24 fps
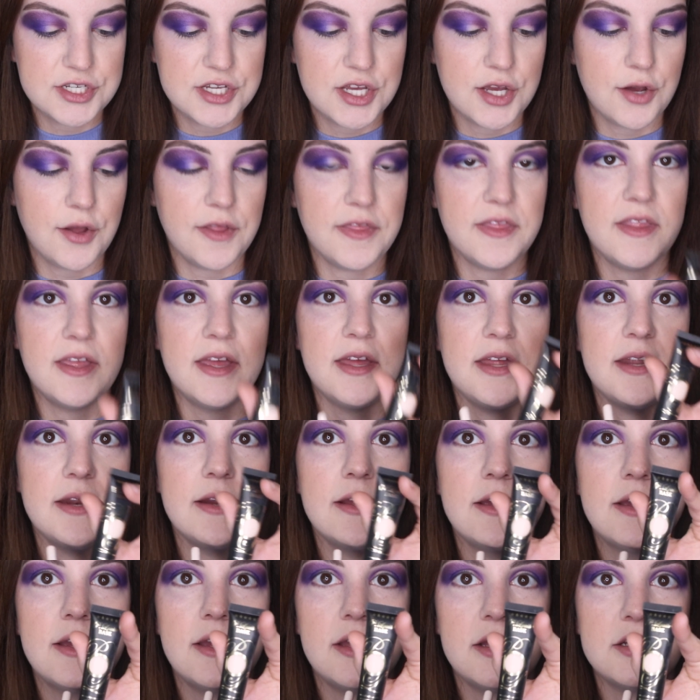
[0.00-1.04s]
and
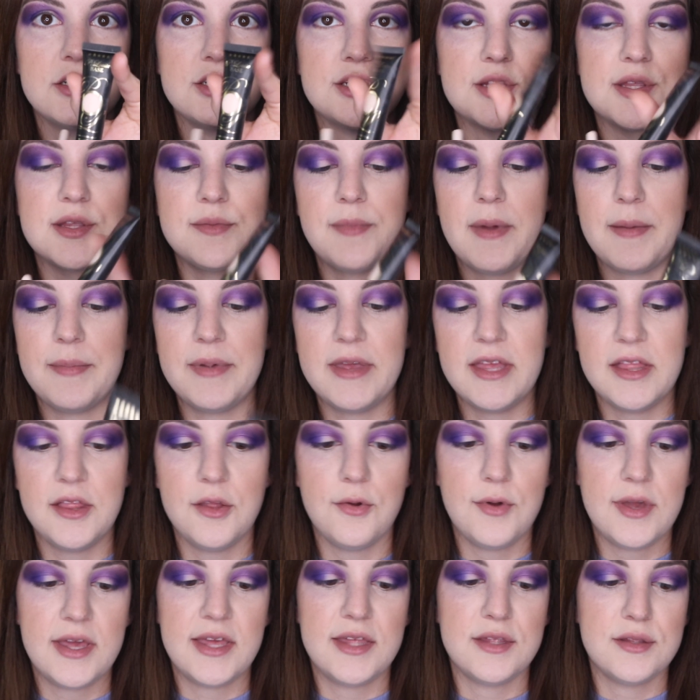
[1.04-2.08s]
then just my P.
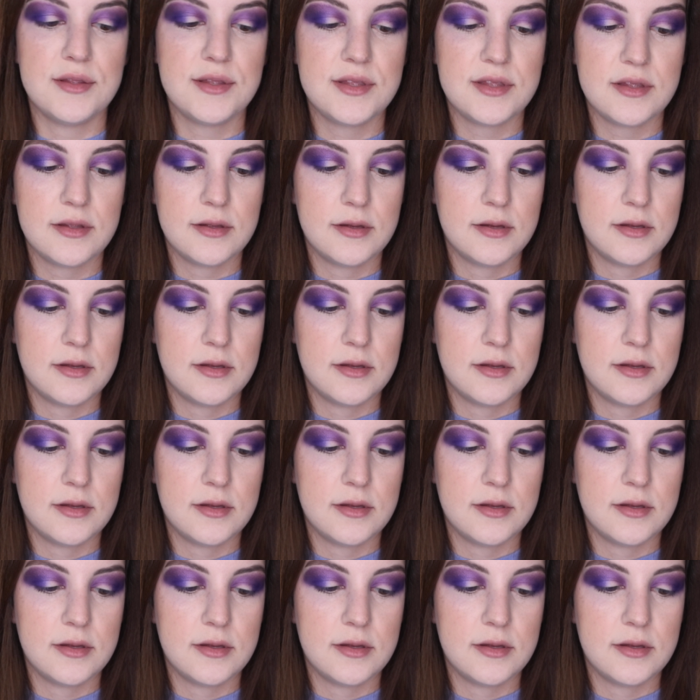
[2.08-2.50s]
Louise.